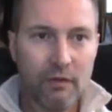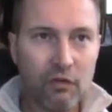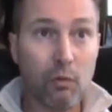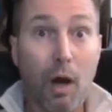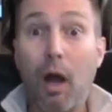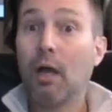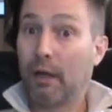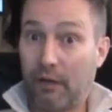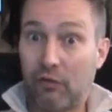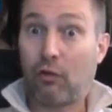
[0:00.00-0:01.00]
This is where
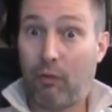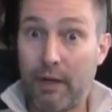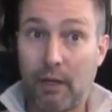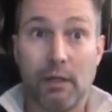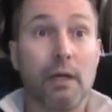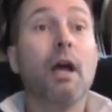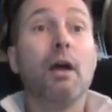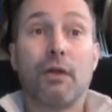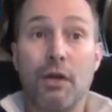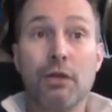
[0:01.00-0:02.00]
it's accredited.
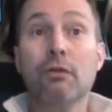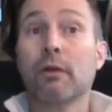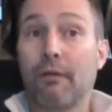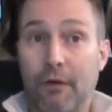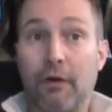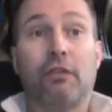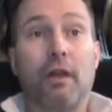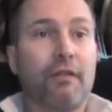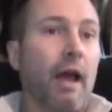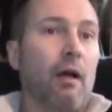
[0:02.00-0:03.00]
The
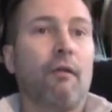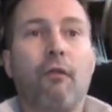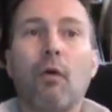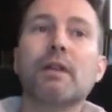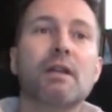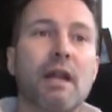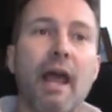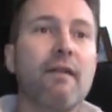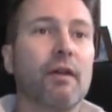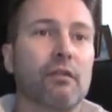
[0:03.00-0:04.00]
University of California
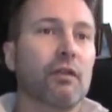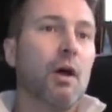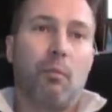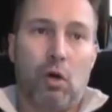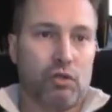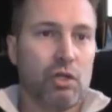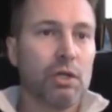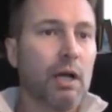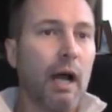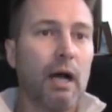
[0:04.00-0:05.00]
Davis,
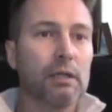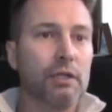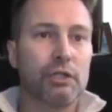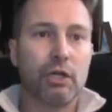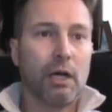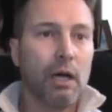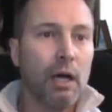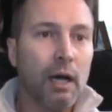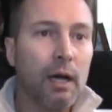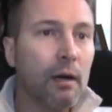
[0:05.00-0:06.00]
Boston College,
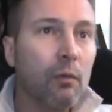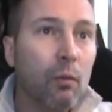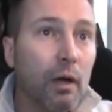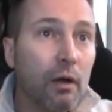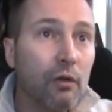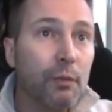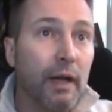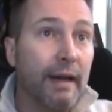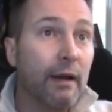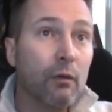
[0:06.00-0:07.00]
what else we got?